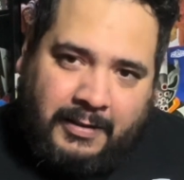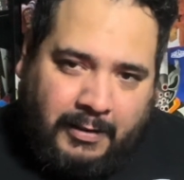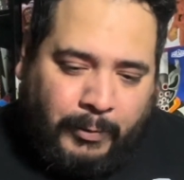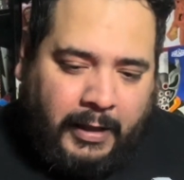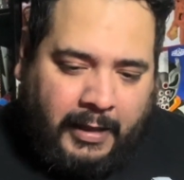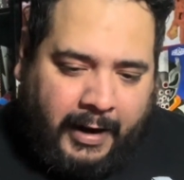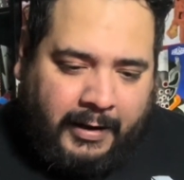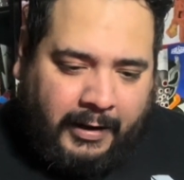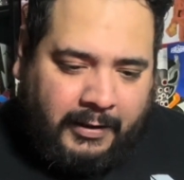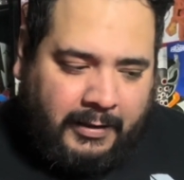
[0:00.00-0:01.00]
Red
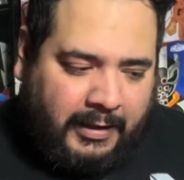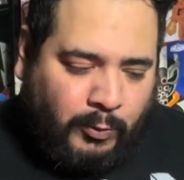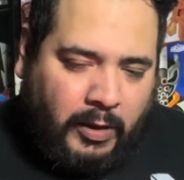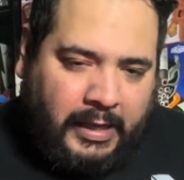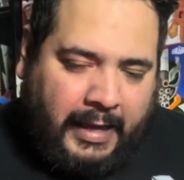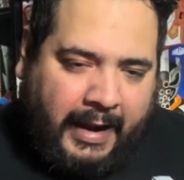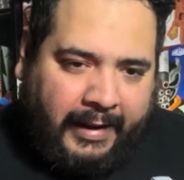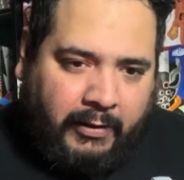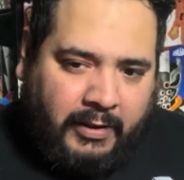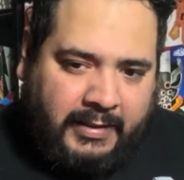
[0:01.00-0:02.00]
Lightning. There's one thing they
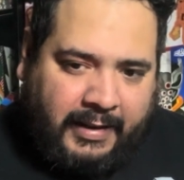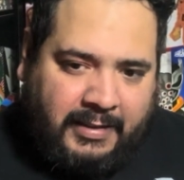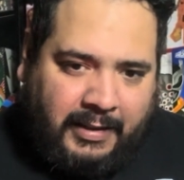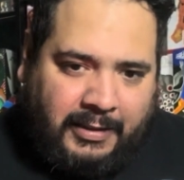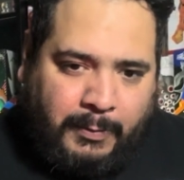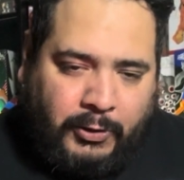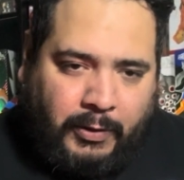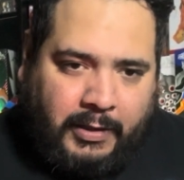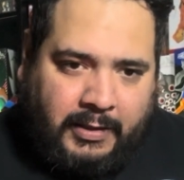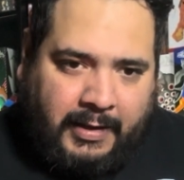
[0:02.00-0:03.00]
kind of have the second season, especially
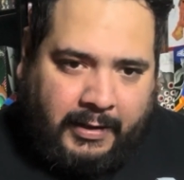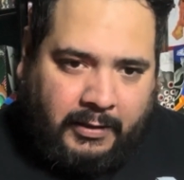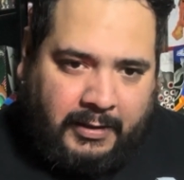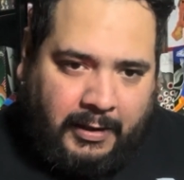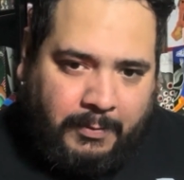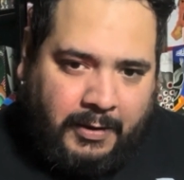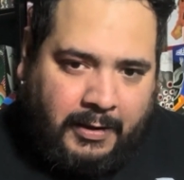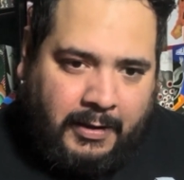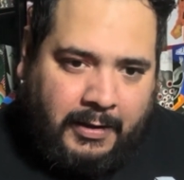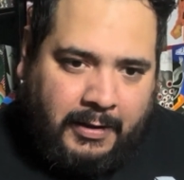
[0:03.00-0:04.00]
with the second team.
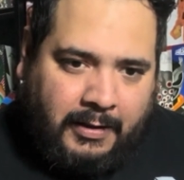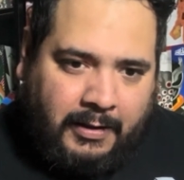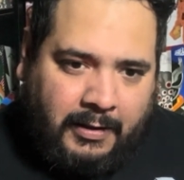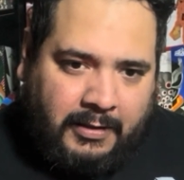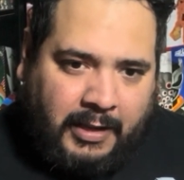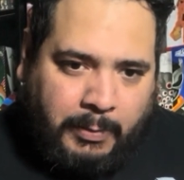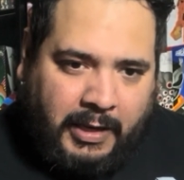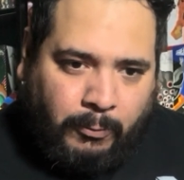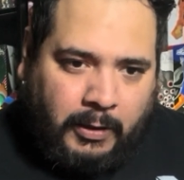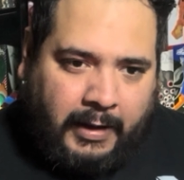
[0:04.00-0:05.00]
Stop
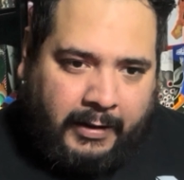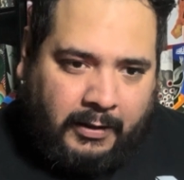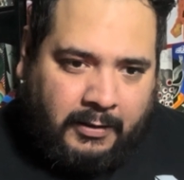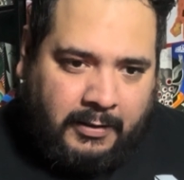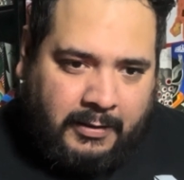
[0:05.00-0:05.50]
saying Red Lightning.